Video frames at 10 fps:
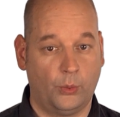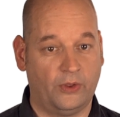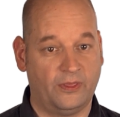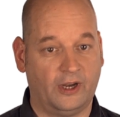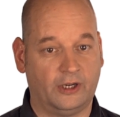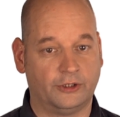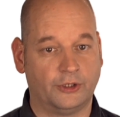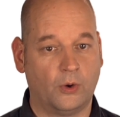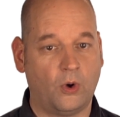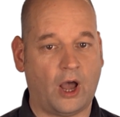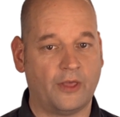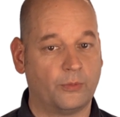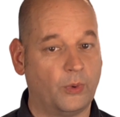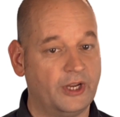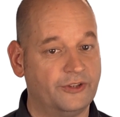when there are no other
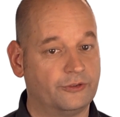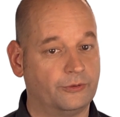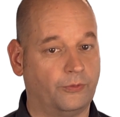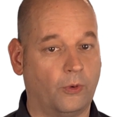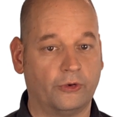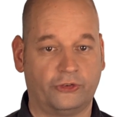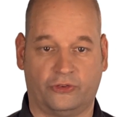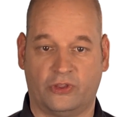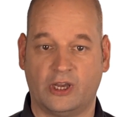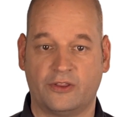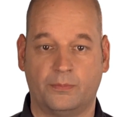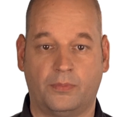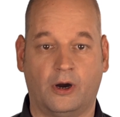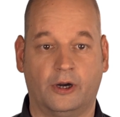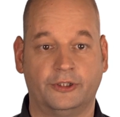ways to force the other
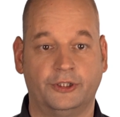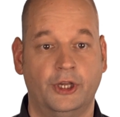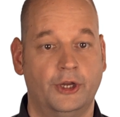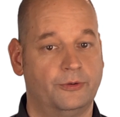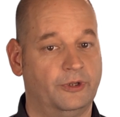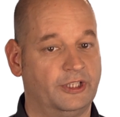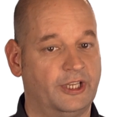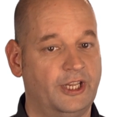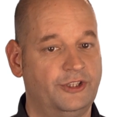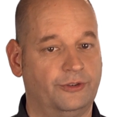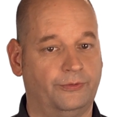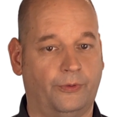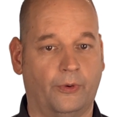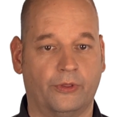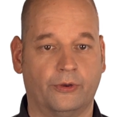party to engage in
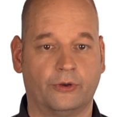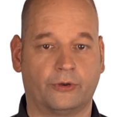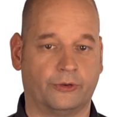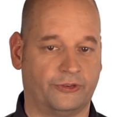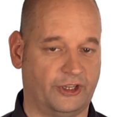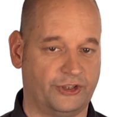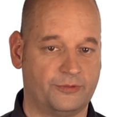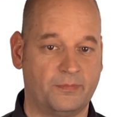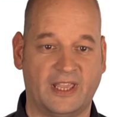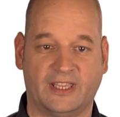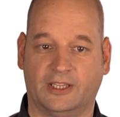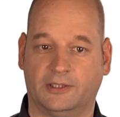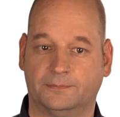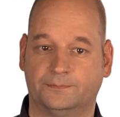further concession making.